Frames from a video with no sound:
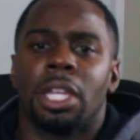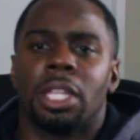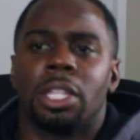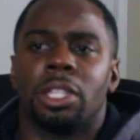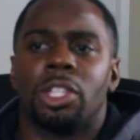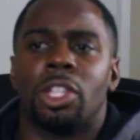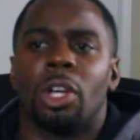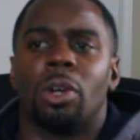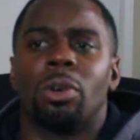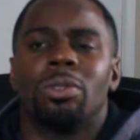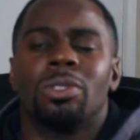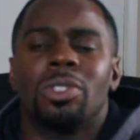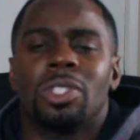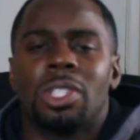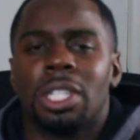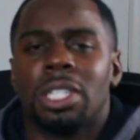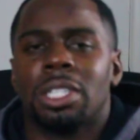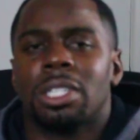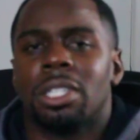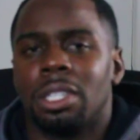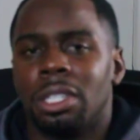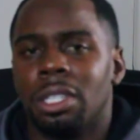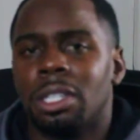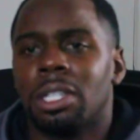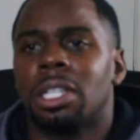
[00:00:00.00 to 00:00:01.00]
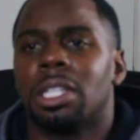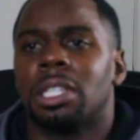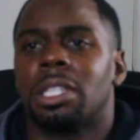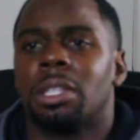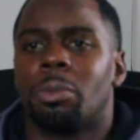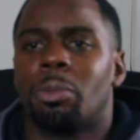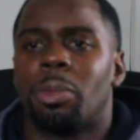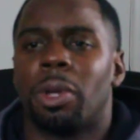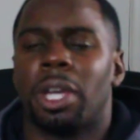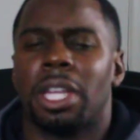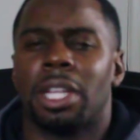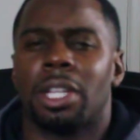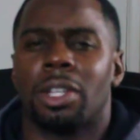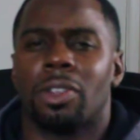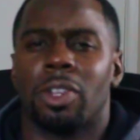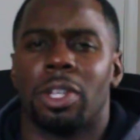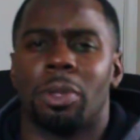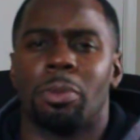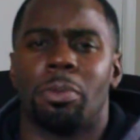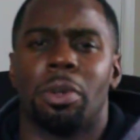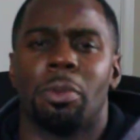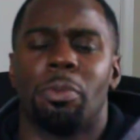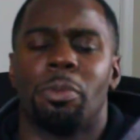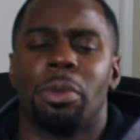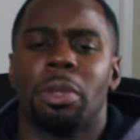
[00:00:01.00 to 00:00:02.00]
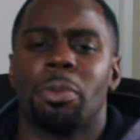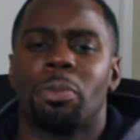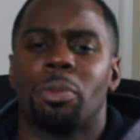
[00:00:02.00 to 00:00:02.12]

Don't just look at the pedigree, but be